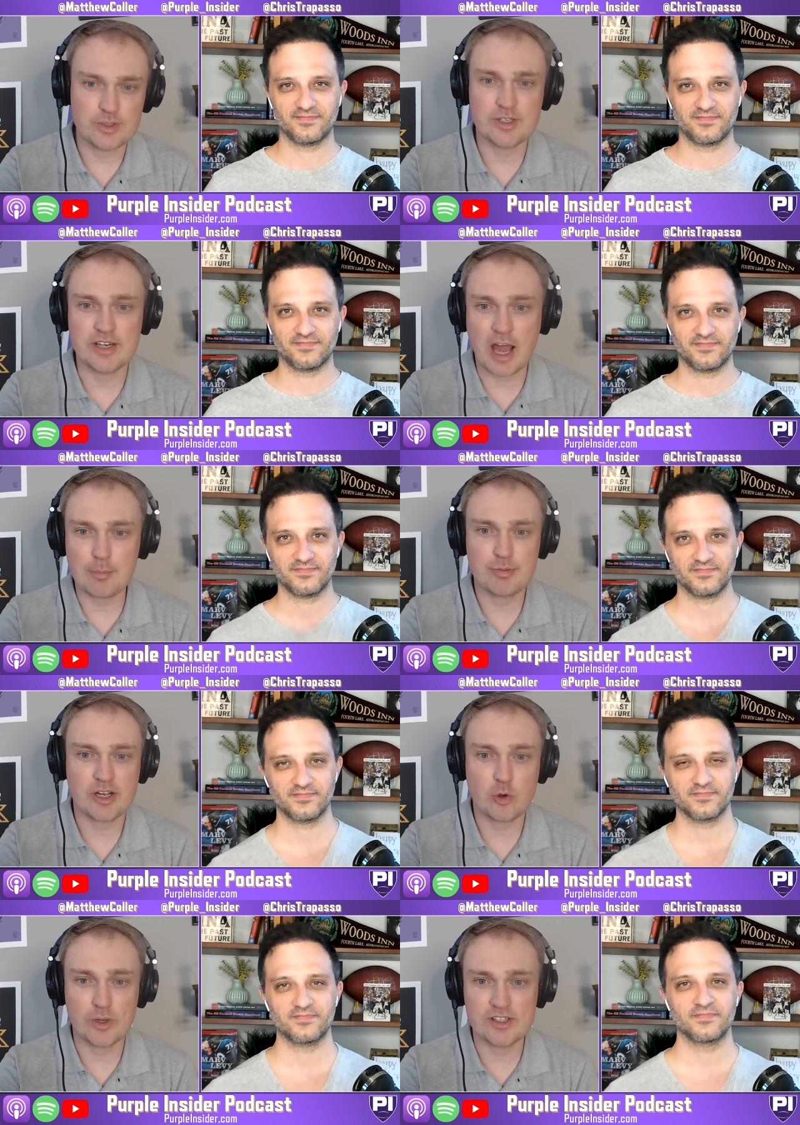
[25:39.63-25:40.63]
Speaker 1: did not
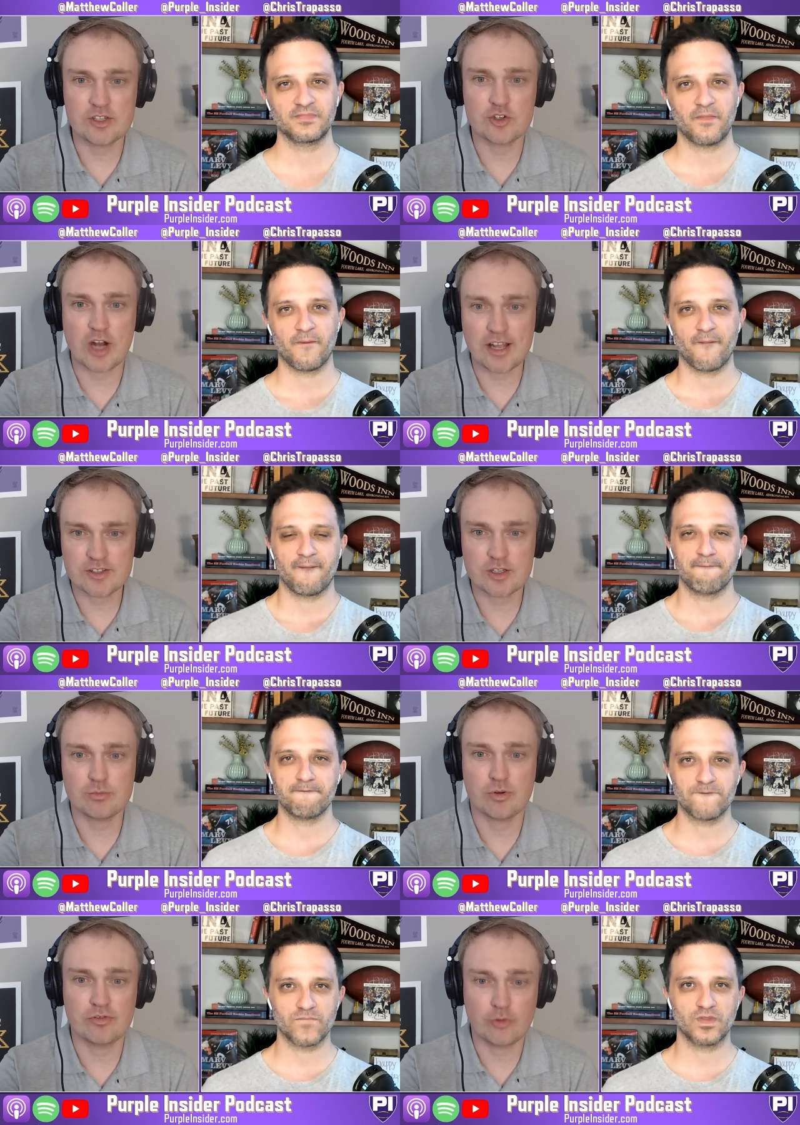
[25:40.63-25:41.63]
pick Quentin Johnson
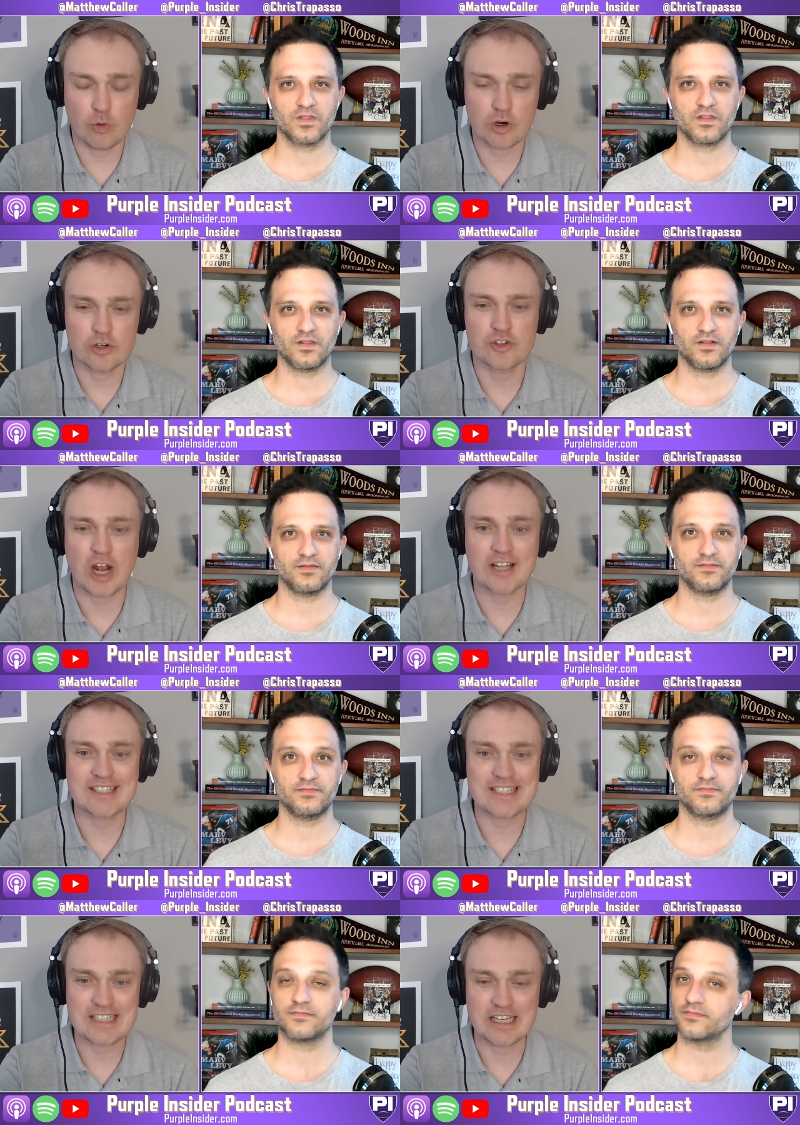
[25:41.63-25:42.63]
before
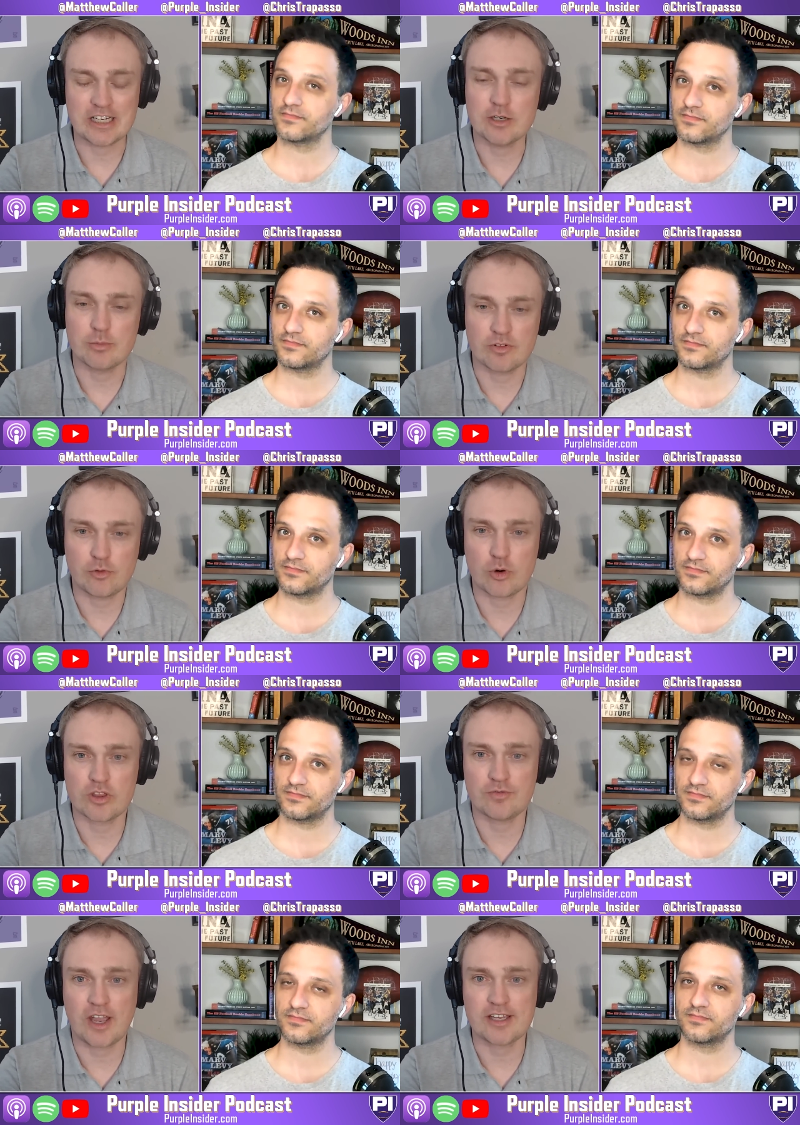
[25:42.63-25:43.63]
Johnston before
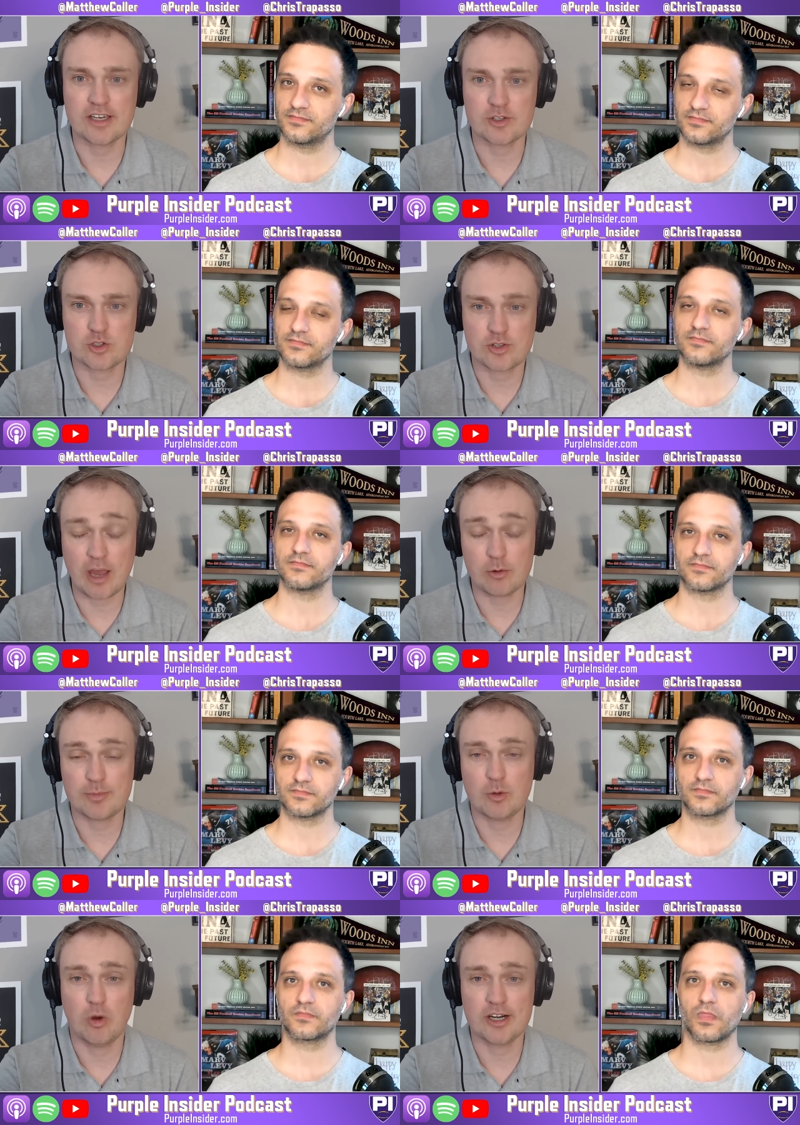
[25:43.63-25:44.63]
the Vikings, so that would
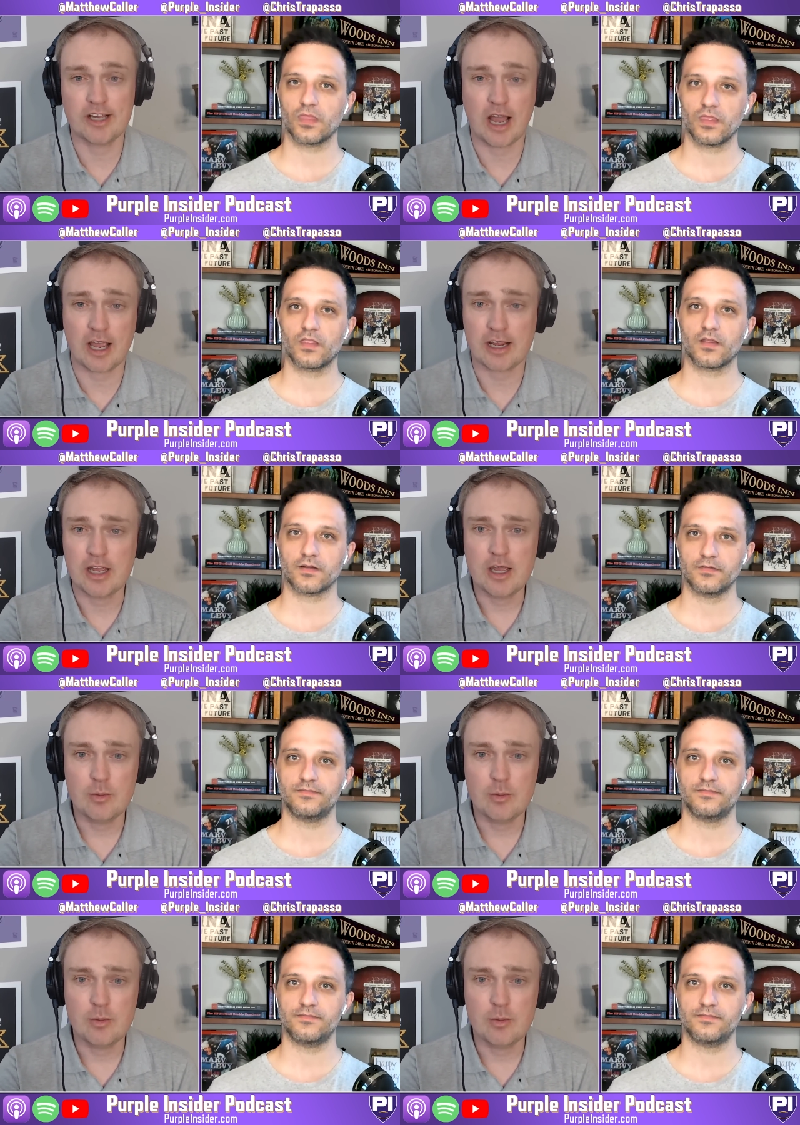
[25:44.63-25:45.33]
be one guy.